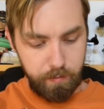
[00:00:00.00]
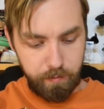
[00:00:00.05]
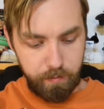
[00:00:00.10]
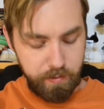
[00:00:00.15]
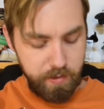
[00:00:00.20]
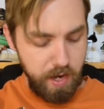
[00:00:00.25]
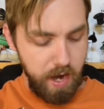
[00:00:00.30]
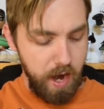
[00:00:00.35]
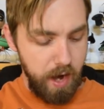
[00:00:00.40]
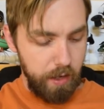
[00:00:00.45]

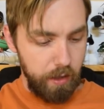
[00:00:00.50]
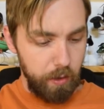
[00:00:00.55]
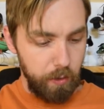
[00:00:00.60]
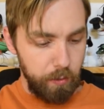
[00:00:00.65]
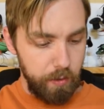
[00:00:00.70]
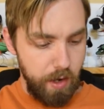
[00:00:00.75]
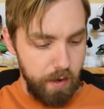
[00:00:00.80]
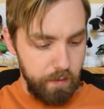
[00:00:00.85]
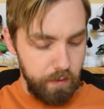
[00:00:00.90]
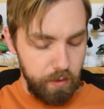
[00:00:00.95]
tech or
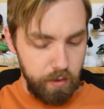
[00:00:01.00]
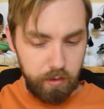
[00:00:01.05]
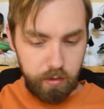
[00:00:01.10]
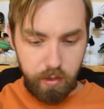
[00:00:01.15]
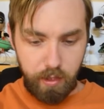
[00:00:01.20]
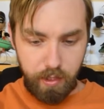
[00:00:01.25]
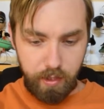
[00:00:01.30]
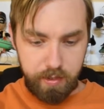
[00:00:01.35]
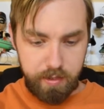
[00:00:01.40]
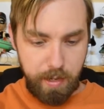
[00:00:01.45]
whatever,
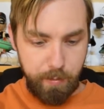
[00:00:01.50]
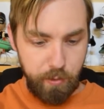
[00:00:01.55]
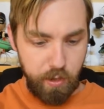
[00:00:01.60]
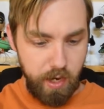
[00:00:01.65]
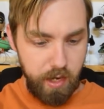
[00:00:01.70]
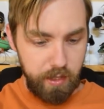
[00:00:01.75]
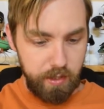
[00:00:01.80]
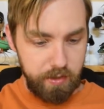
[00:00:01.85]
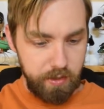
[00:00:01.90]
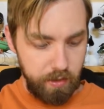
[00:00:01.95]
like
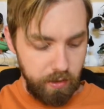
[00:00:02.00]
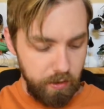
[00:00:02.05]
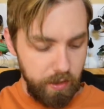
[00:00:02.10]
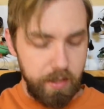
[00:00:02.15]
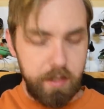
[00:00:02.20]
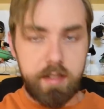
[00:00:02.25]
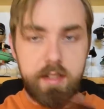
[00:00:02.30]
cybernetics and all that